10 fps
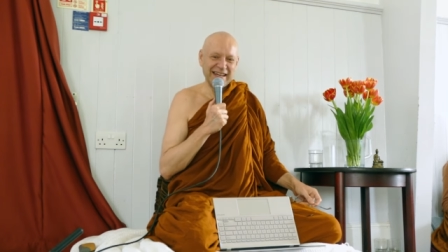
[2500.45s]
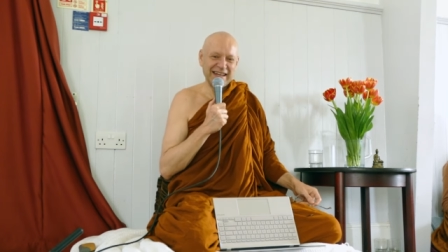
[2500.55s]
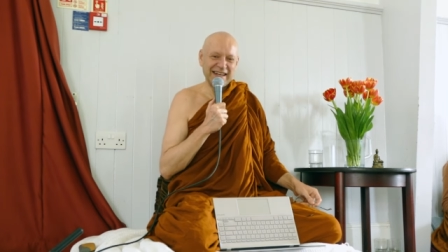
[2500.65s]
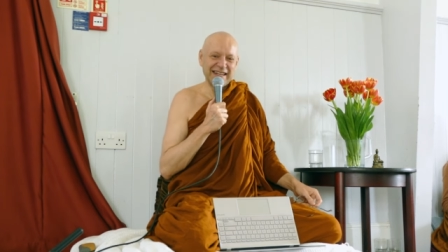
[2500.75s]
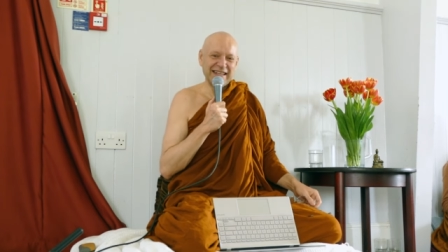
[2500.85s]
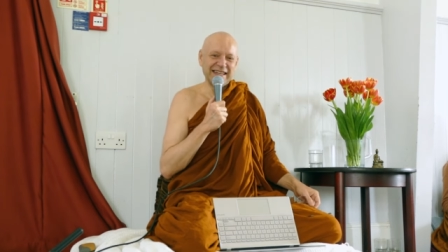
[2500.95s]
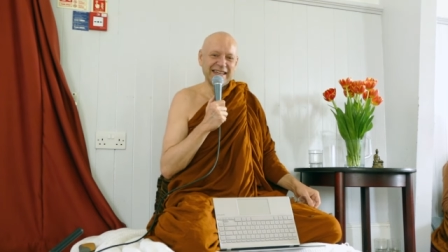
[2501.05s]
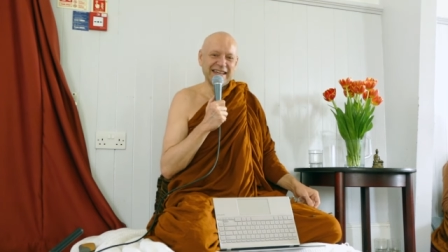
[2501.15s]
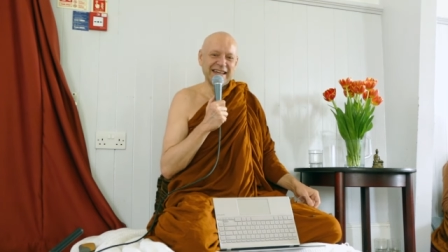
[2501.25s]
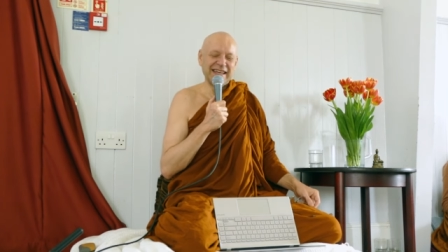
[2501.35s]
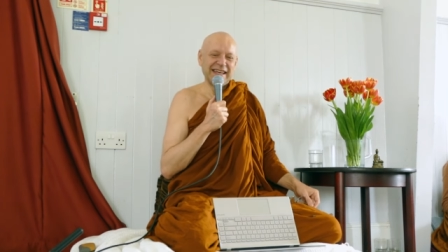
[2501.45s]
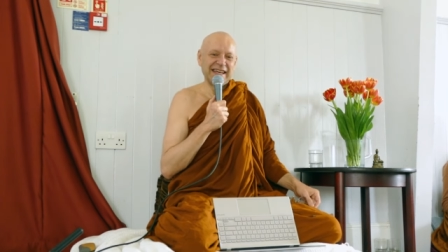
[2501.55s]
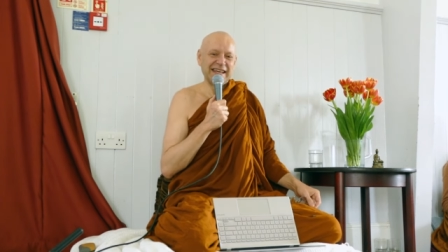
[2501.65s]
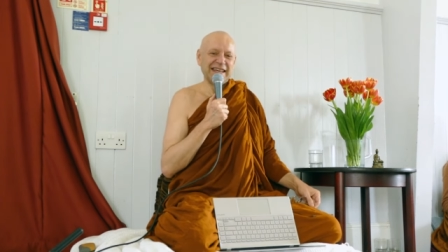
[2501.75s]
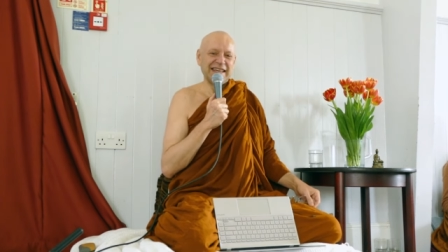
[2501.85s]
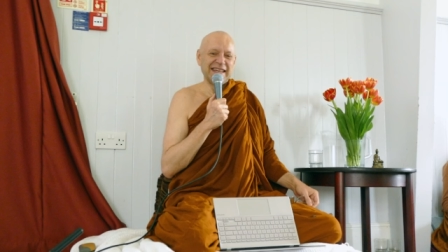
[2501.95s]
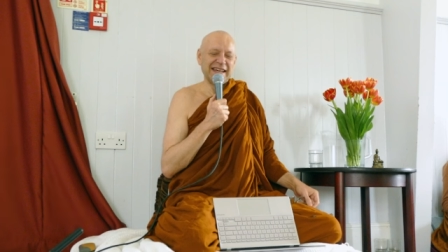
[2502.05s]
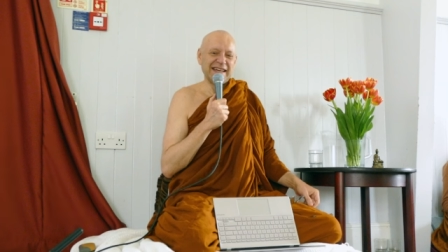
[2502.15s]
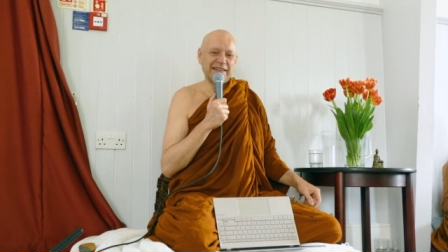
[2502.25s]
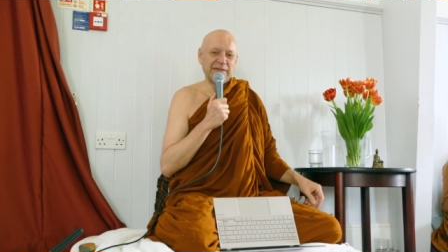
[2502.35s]
And he. Uh, he,
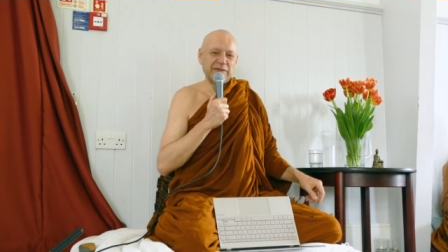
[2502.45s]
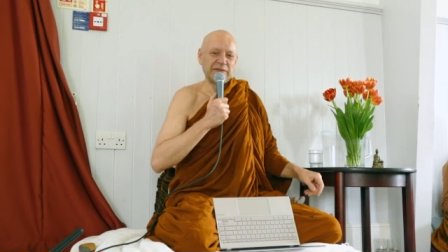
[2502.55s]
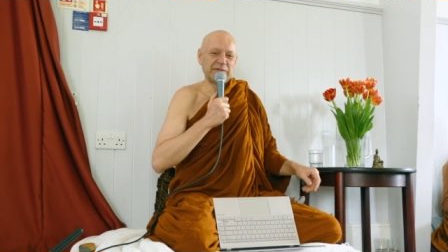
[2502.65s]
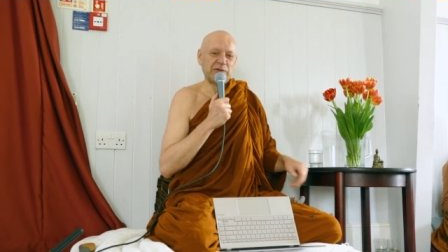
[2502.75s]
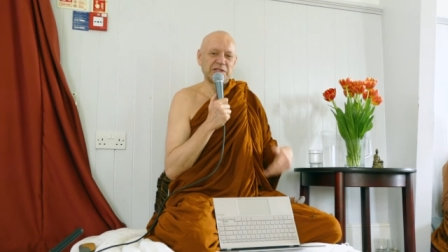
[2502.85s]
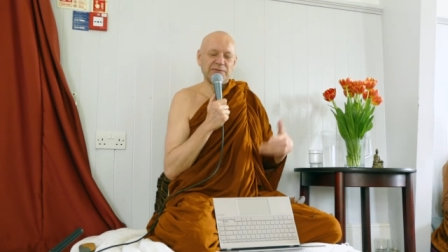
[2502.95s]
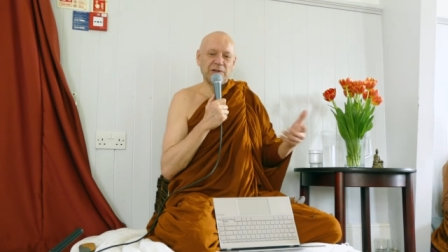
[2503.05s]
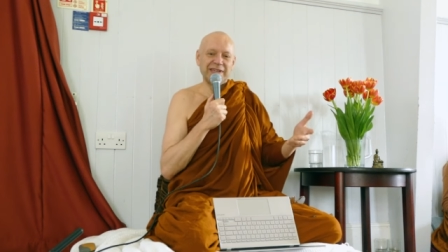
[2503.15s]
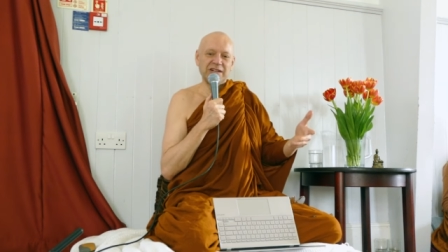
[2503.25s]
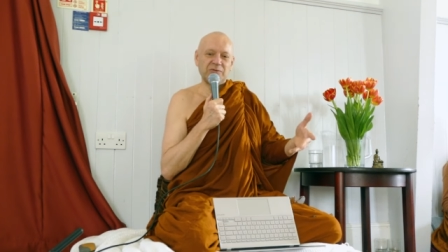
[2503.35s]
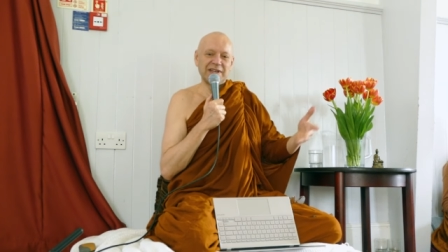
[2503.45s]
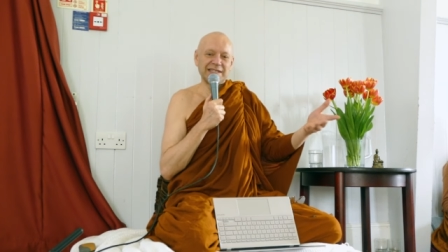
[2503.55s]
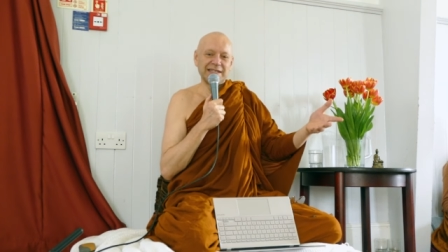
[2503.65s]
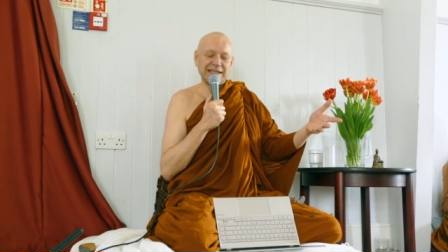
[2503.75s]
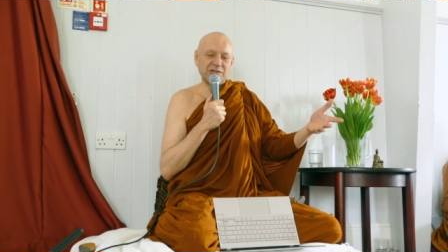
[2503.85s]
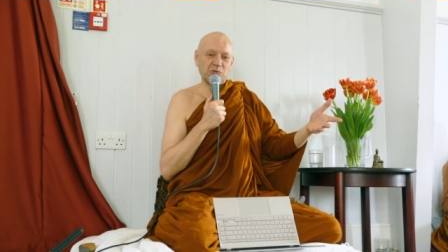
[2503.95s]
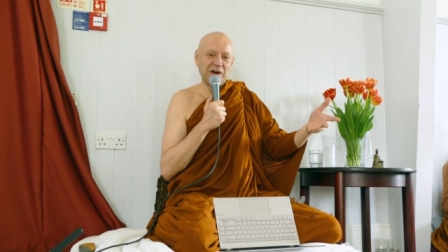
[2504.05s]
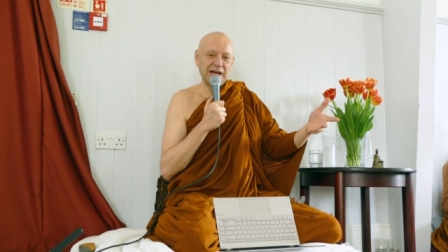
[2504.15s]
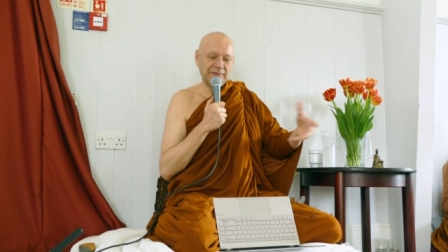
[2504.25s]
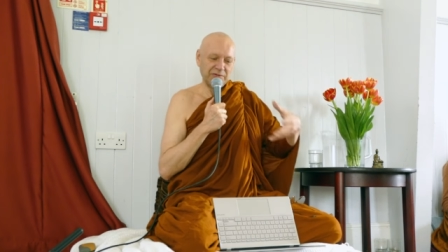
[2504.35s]
uh, first of all, he addresses his
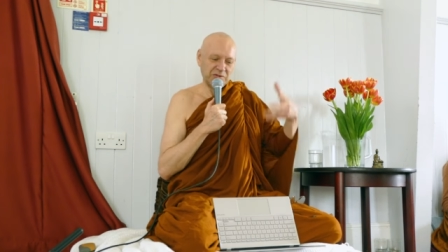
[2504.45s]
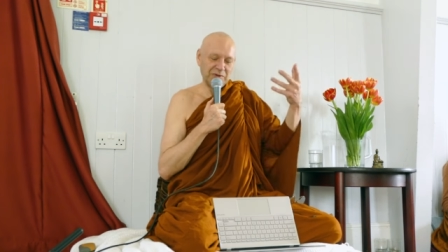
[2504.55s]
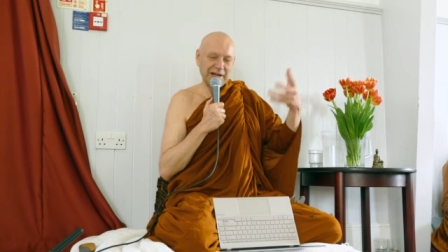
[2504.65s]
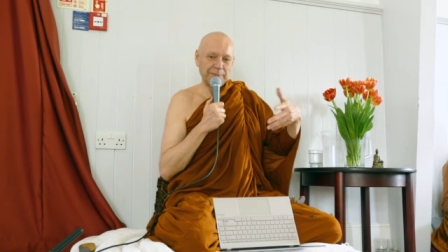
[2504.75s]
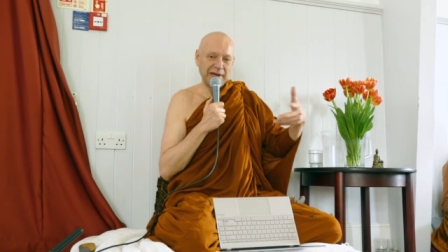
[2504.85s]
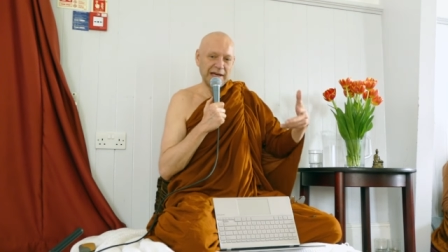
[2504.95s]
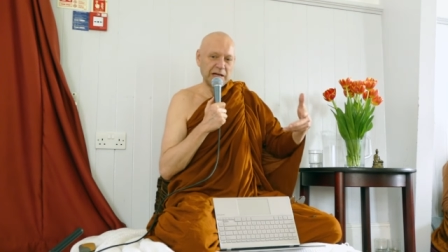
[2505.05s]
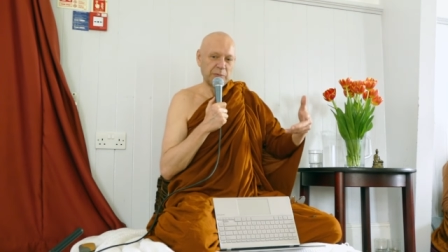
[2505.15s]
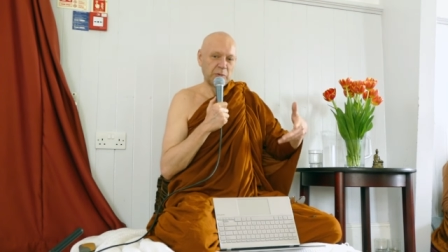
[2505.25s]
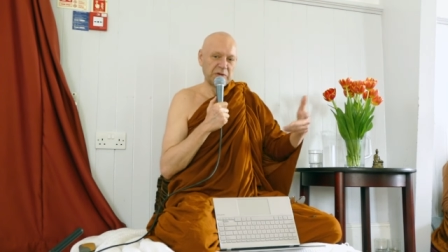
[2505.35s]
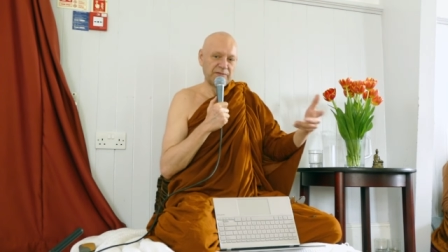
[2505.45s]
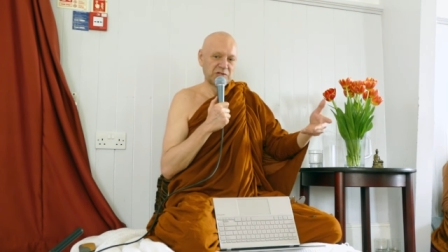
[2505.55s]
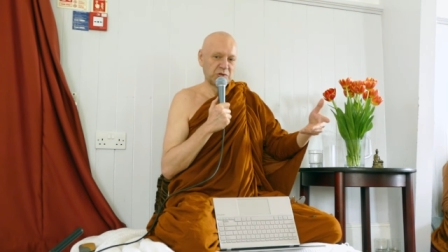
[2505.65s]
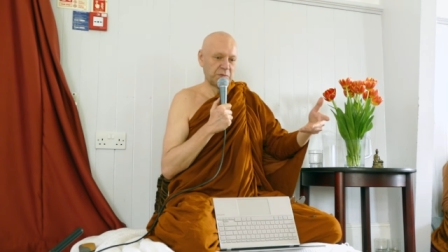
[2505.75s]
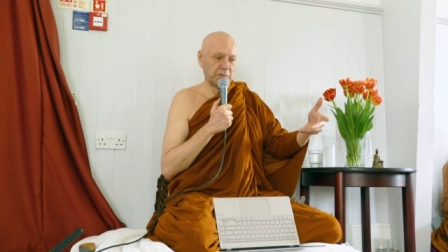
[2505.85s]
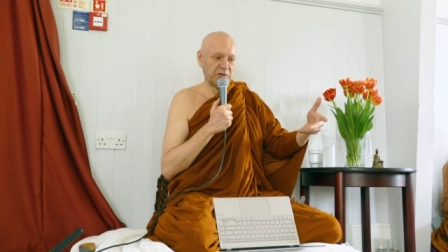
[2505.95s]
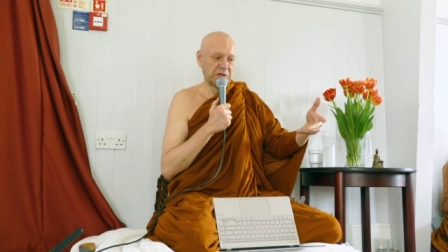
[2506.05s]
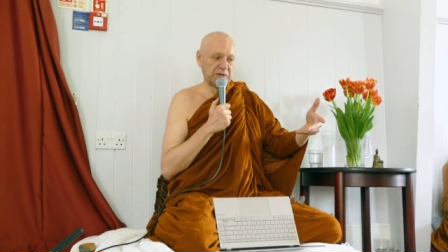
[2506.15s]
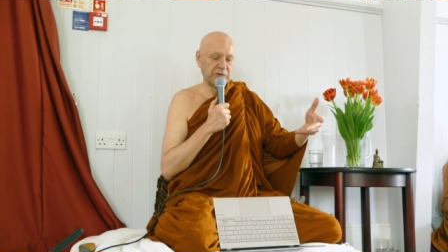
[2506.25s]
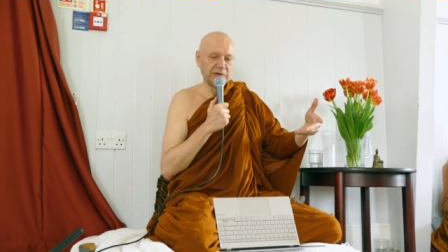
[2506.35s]
wife, who's really made up, probably super
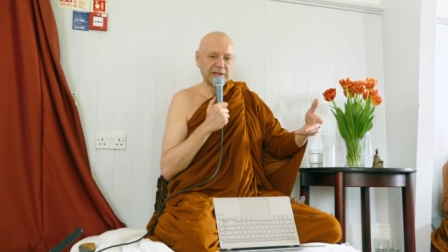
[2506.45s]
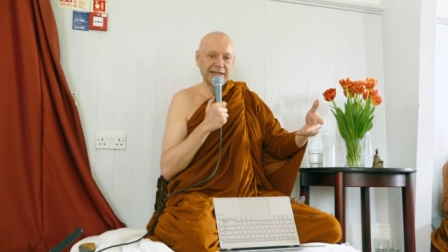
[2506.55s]
beautiful.